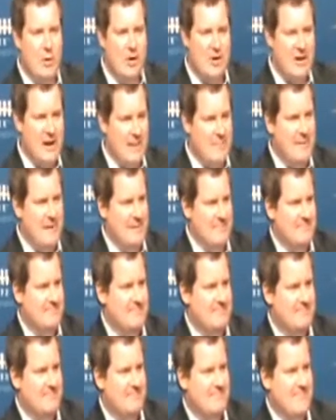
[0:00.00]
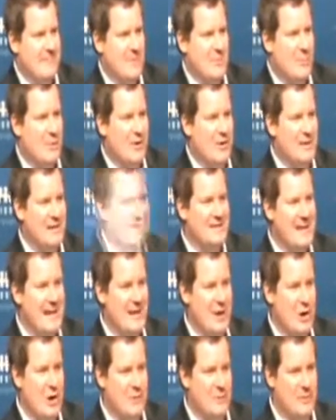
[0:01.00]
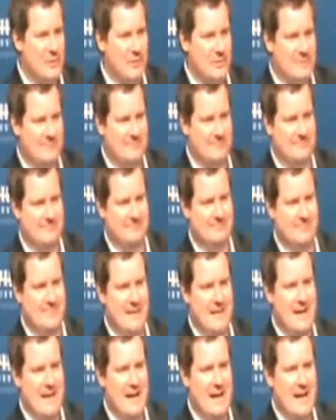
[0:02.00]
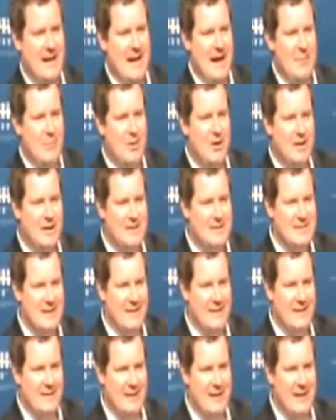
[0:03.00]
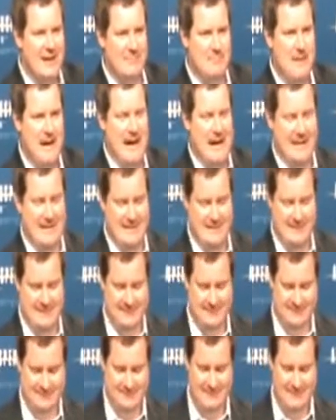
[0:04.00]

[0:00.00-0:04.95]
We're coming, we're going to take over, and we're going to set the clock back.